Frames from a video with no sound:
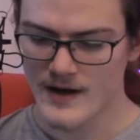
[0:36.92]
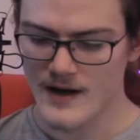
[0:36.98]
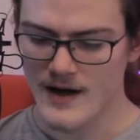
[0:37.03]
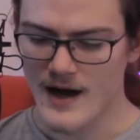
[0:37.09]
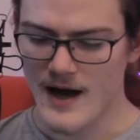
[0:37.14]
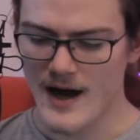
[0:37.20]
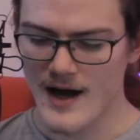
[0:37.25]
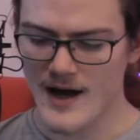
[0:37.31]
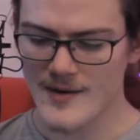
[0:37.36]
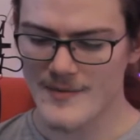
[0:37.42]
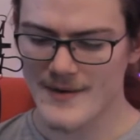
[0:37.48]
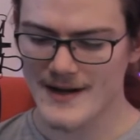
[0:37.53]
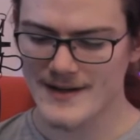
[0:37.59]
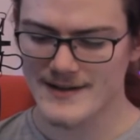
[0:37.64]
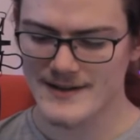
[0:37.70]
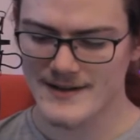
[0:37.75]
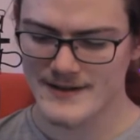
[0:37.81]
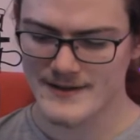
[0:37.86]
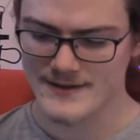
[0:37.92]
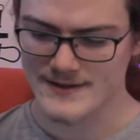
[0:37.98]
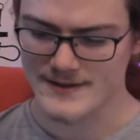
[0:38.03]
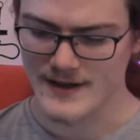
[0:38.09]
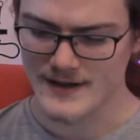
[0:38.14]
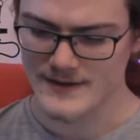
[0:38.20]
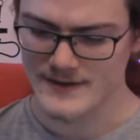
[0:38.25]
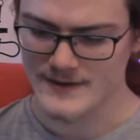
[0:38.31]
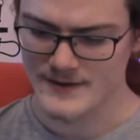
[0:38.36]
"Ah, my dear
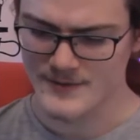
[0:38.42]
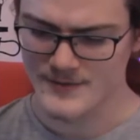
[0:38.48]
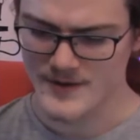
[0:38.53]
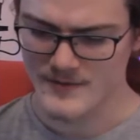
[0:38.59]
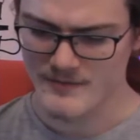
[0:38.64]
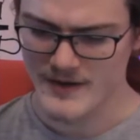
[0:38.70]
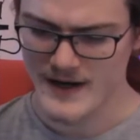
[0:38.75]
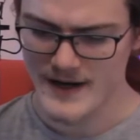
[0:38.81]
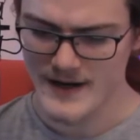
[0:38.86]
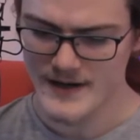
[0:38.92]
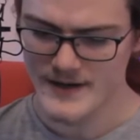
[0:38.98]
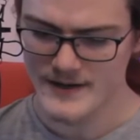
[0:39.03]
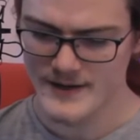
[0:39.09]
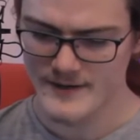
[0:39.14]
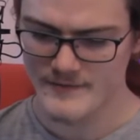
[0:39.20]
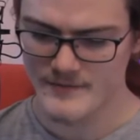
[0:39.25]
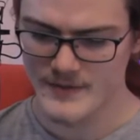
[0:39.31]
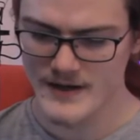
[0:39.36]
sons, what pain I've